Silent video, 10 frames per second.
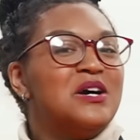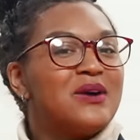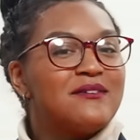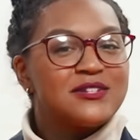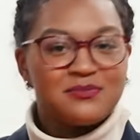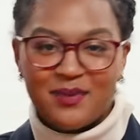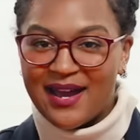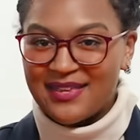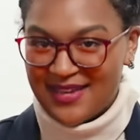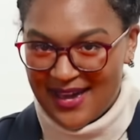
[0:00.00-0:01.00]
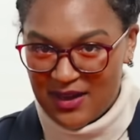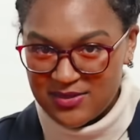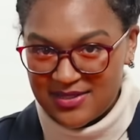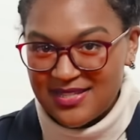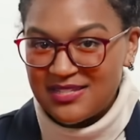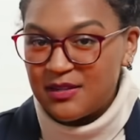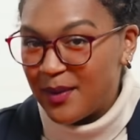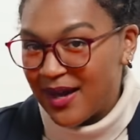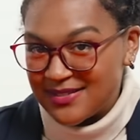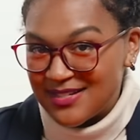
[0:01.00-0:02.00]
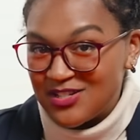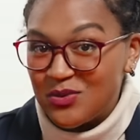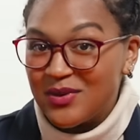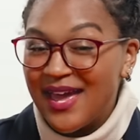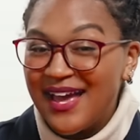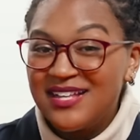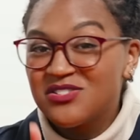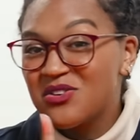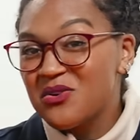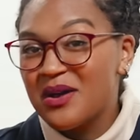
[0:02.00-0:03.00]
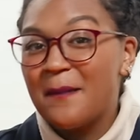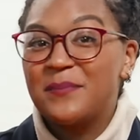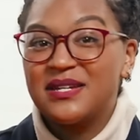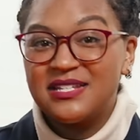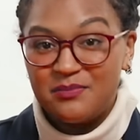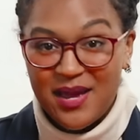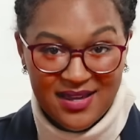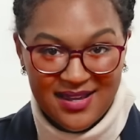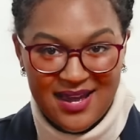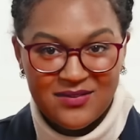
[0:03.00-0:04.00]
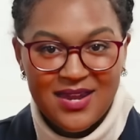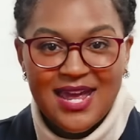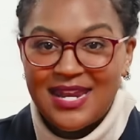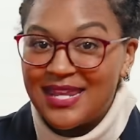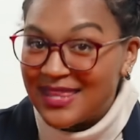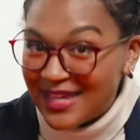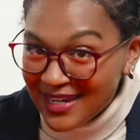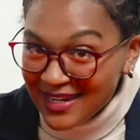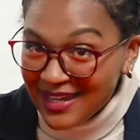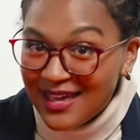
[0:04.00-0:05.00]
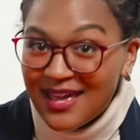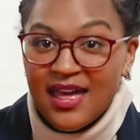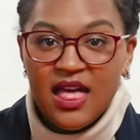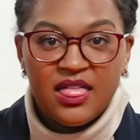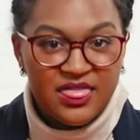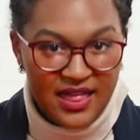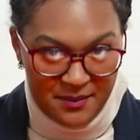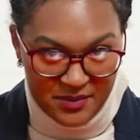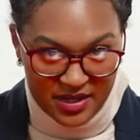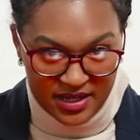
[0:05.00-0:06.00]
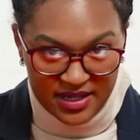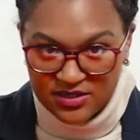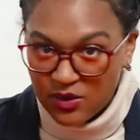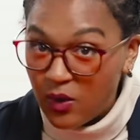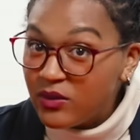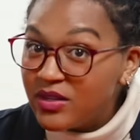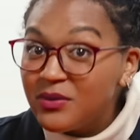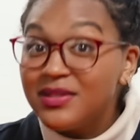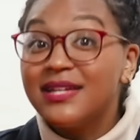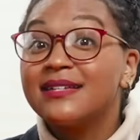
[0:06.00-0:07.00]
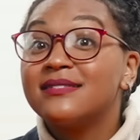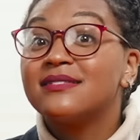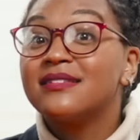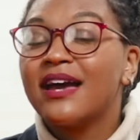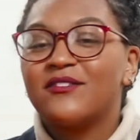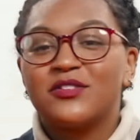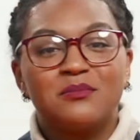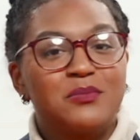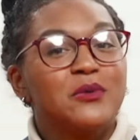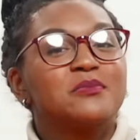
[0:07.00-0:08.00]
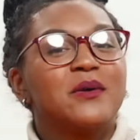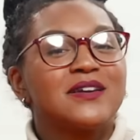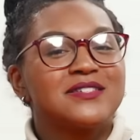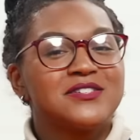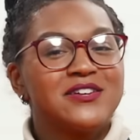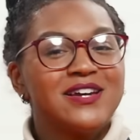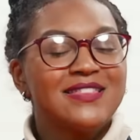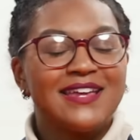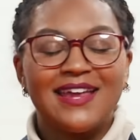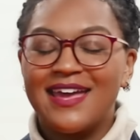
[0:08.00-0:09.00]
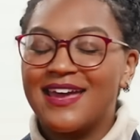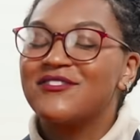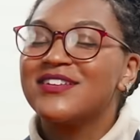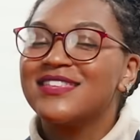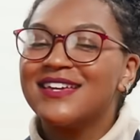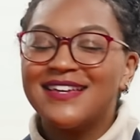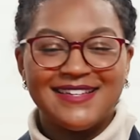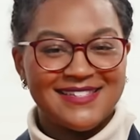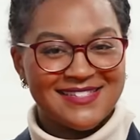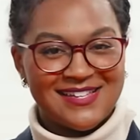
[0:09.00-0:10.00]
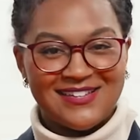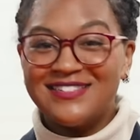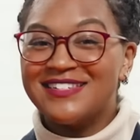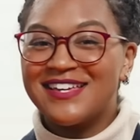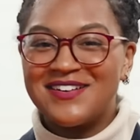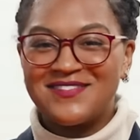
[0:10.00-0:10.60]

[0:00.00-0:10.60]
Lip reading: Whoever's buying the house sends a deposit to an escrow company's bank account, and then that money is only released after both parties agree that everything is good to go.